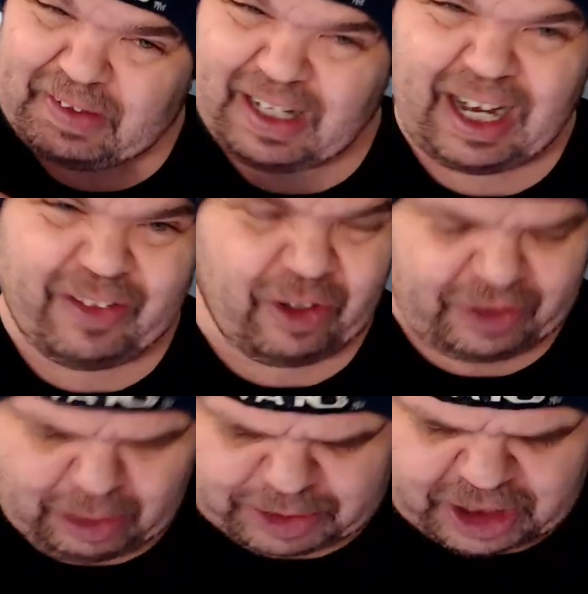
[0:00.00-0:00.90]
I thought
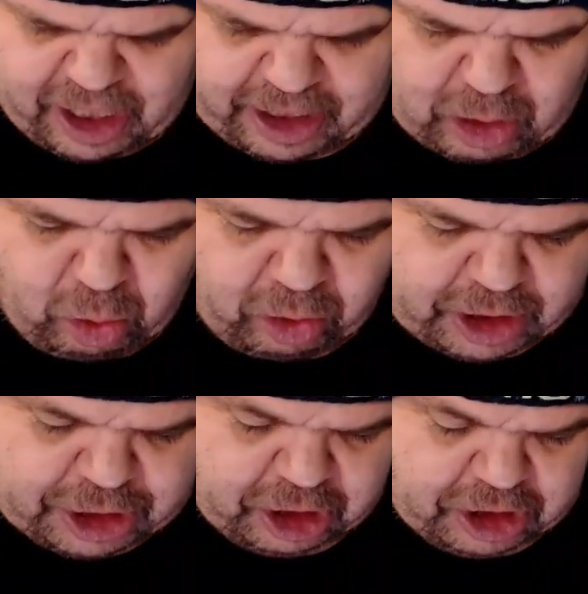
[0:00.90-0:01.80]
that was kind of cool
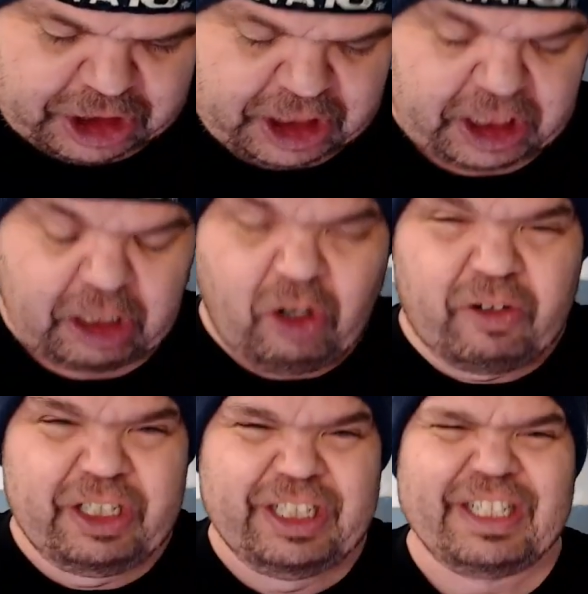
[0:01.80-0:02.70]
because you see all
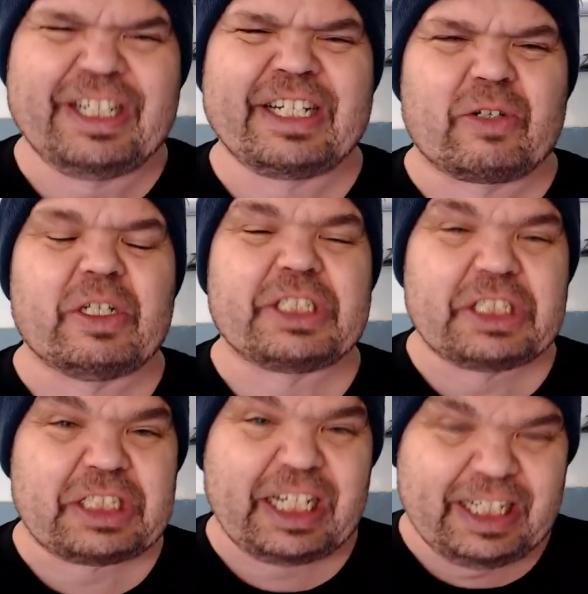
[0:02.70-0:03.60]
the increases in